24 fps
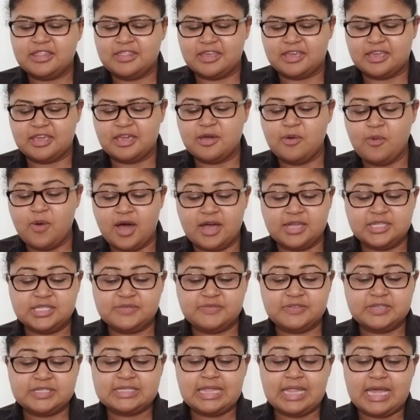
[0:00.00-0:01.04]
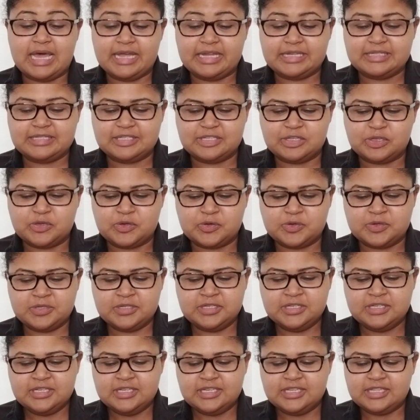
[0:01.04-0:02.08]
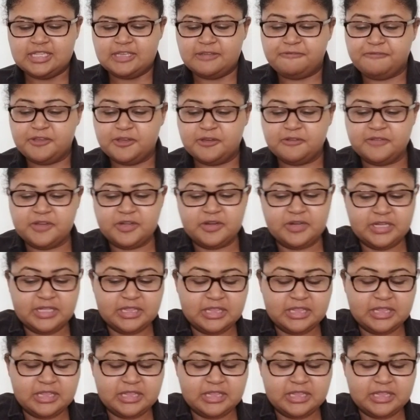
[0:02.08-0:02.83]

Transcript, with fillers: the King of Wands feels lied to. They feel very